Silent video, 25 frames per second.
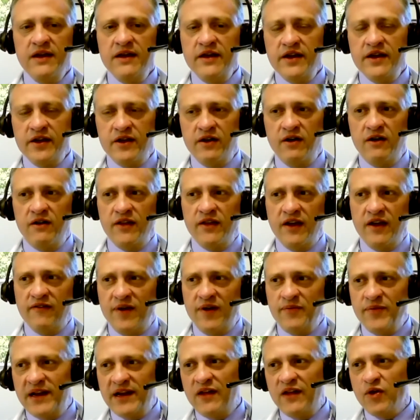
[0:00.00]
They've
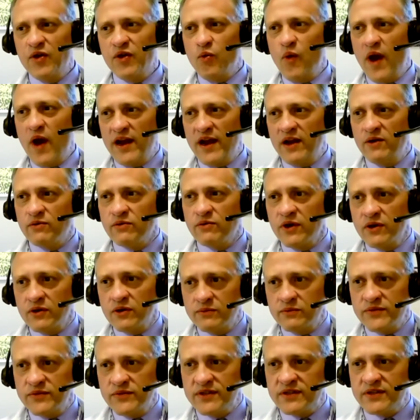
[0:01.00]
emptied out their waiting
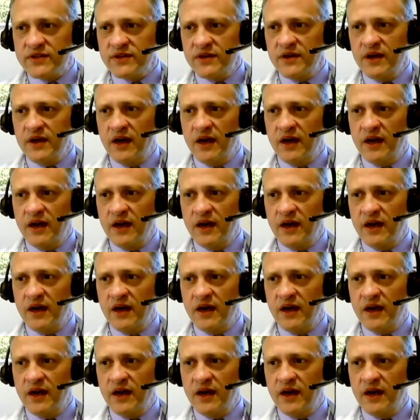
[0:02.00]
rooms.